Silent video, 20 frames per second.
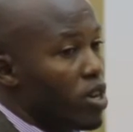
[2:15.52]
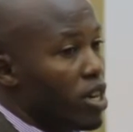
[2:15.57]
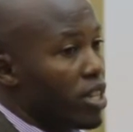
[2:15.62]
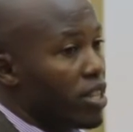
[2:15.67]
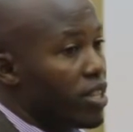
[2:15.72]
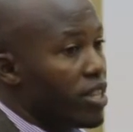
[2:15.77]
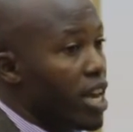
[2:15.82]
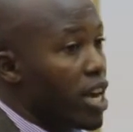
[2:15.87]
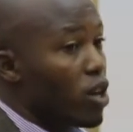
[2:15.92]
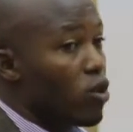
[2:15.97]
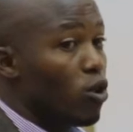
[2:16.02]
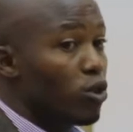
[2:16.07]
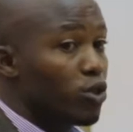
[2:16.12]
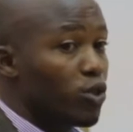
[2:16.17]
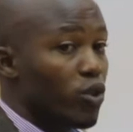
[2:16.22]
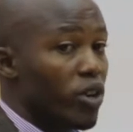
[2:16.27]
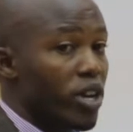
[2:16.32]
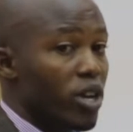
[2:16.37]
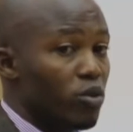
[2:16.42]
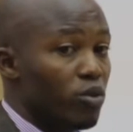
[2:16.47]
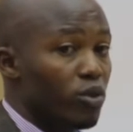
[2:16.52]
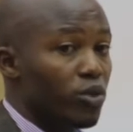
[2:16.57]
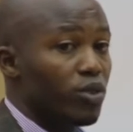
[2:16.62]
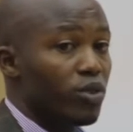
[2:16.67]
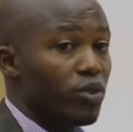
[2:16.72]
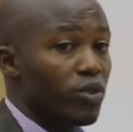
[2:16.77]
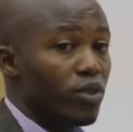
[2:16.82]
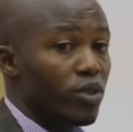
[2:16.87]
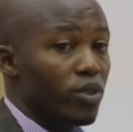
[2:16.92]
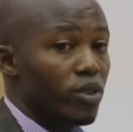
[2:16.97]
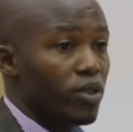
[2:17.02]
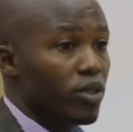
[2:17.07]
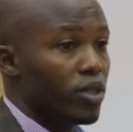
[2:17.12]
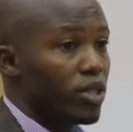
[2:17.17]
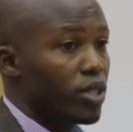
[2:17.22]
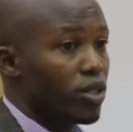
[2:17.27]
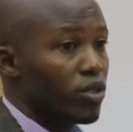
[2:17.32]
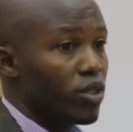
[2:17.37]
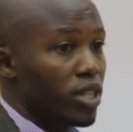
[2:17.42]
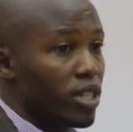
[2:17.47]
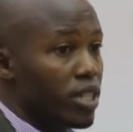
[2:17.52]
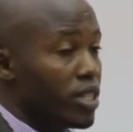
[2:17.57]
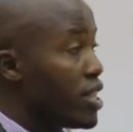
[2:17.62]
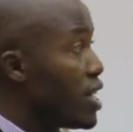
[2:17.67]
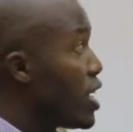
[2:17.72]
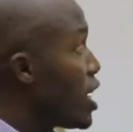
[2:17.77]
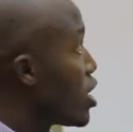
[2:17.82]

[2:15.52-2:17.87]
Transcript: they are also they